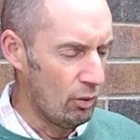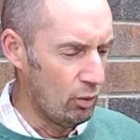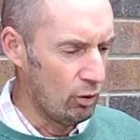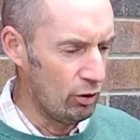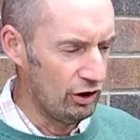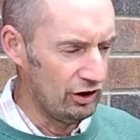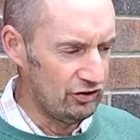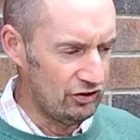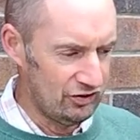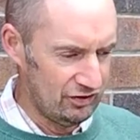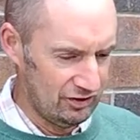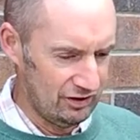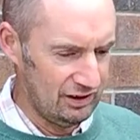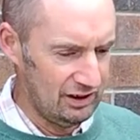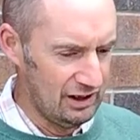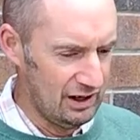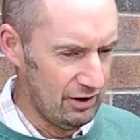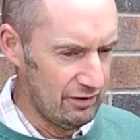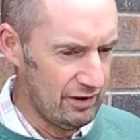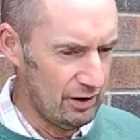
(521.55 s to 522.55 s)
Whereas
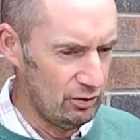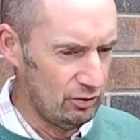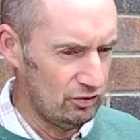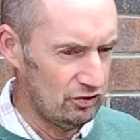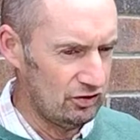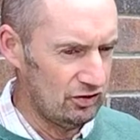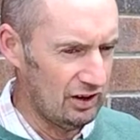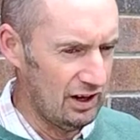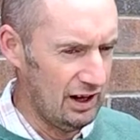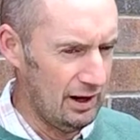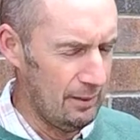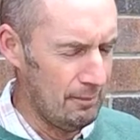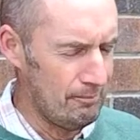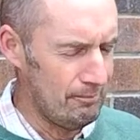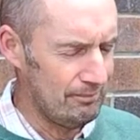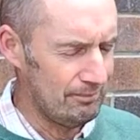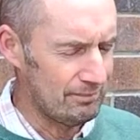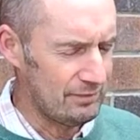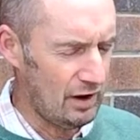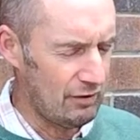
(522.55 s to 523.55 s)
those
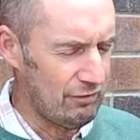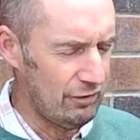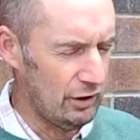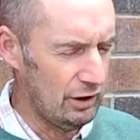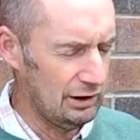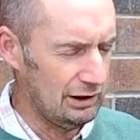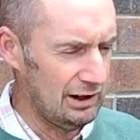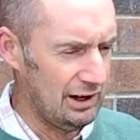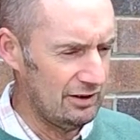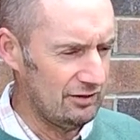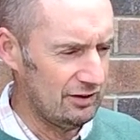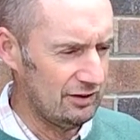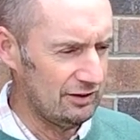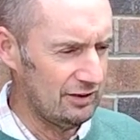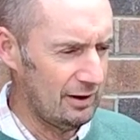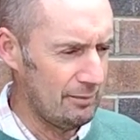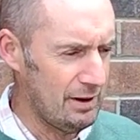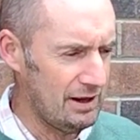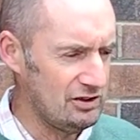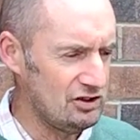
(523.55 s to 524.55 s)
fertilisers
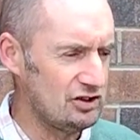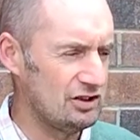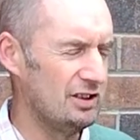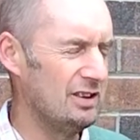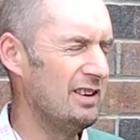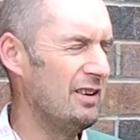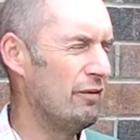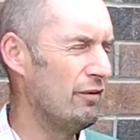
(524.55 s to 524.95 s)
I mentioned,